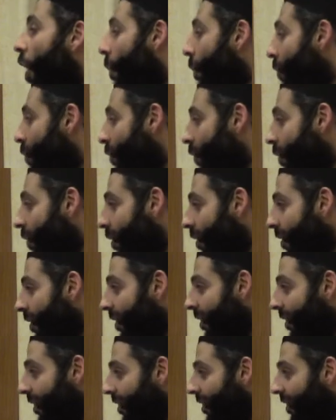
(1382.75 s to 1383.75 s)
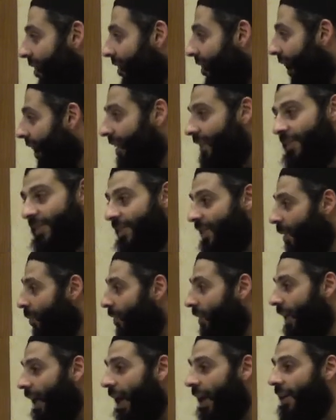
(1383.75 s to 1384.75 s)
the opposite. And it's
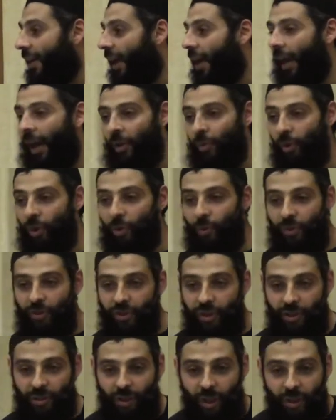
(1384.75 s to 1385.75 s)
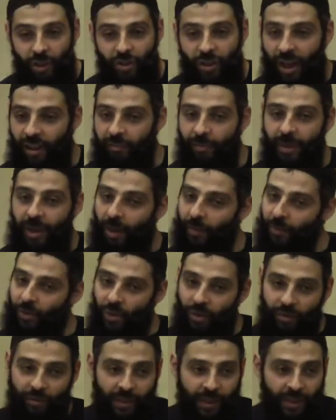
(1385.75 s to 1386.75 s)
something I, I, I work with technology, I've been
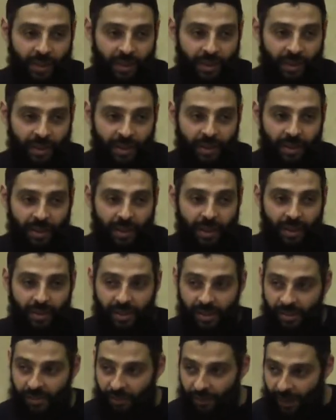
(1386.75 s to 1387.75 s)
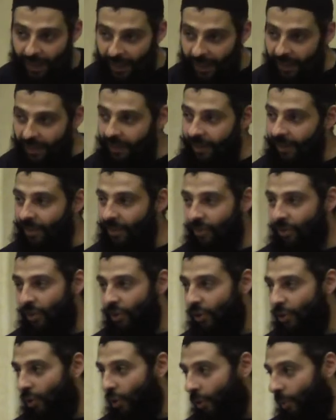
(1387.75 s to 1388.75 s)
observing. It is very
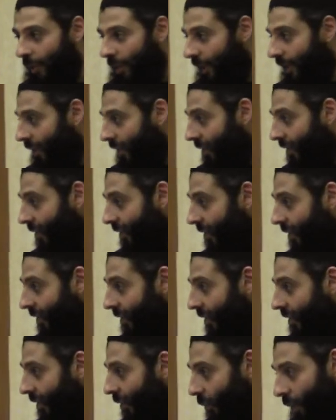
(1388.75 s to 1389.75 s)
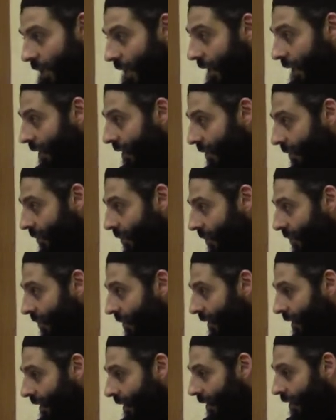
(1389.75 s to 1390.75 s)
disturbing. We,
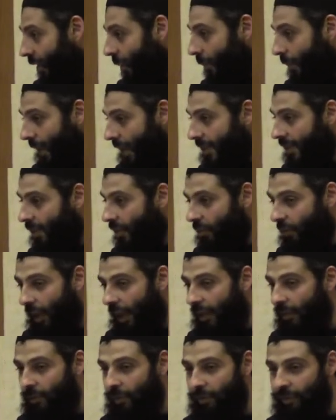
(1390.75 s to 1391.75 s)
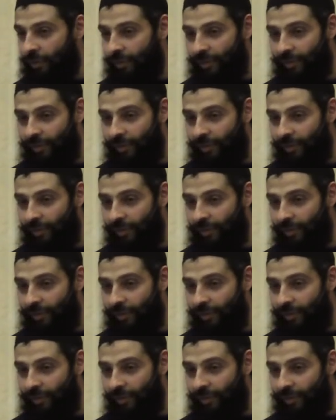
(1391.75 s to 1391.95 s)
the pace of life,